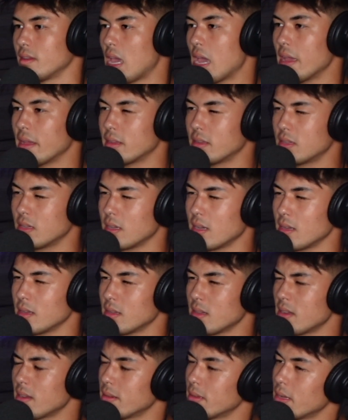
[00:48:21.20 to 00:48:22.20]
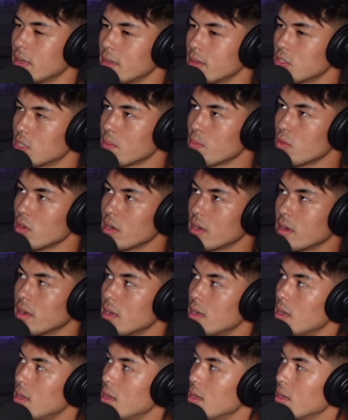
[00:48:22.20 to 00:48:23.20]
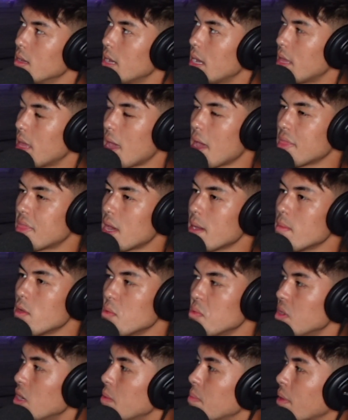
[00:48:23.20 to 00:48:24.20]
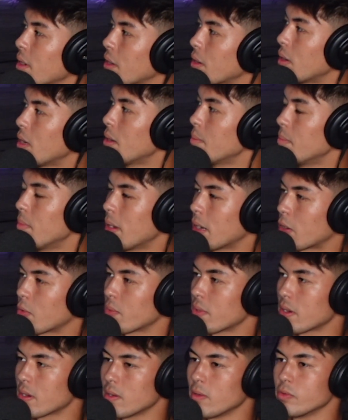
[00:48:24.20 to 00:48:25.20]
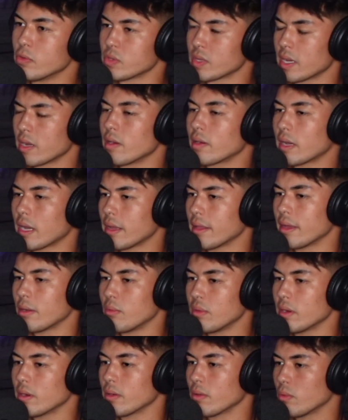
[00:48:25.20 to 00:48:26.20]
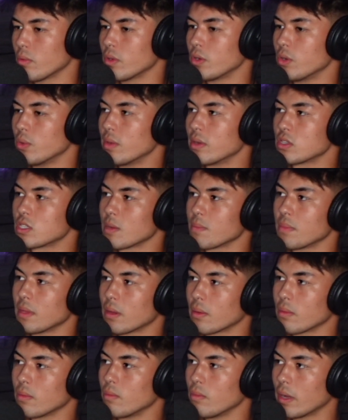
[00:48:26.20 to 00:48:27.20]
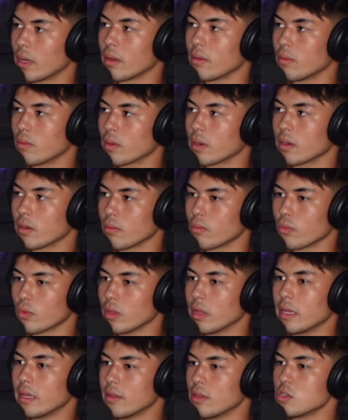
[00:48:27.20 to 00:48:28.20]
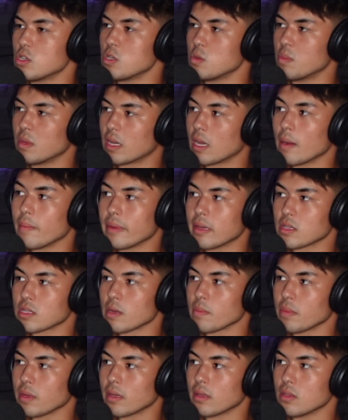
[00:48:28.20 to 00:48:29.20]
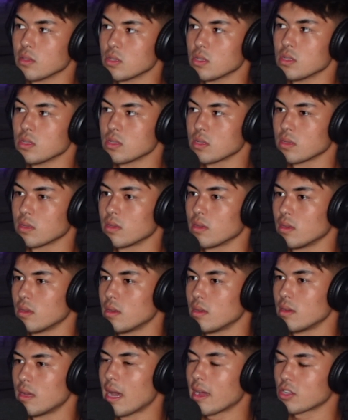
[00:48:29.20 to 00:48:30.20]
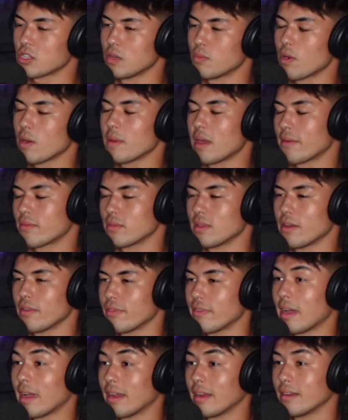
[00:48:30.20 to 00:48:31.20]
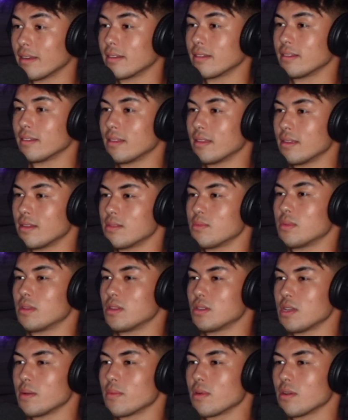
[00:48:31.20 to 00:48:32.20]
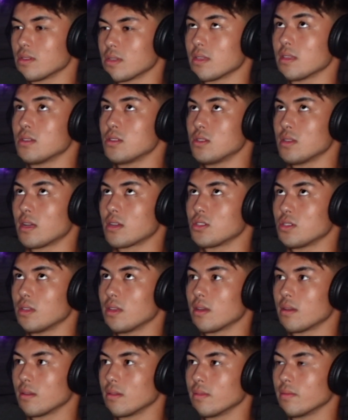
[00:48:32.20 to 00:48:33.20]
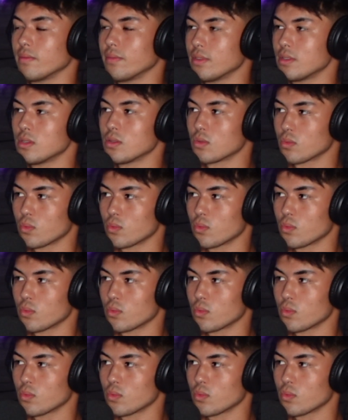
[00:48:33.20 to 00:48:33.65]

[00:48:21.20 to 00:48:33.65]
It somewhat at that moment in my career, it was like, okay, like we're doing something, like we're really, this is becoming something. This is actually probably after that fight in December, I was like, this is actually like, this is